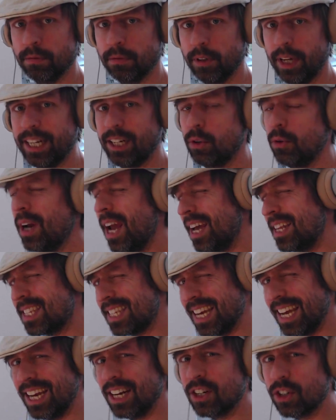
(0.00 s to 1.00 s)
It creates
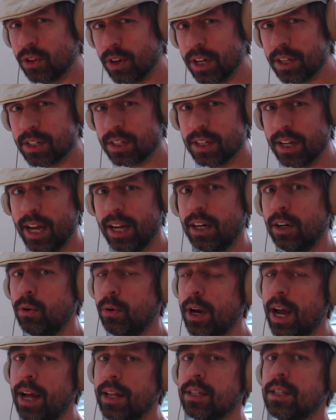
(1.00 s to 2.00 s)
interest, it
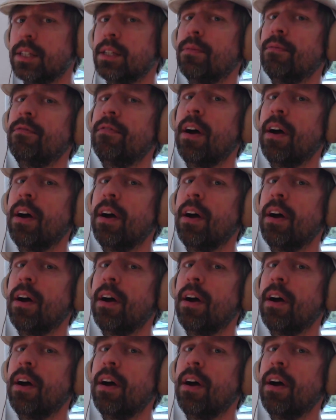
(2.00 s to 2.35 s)
creates some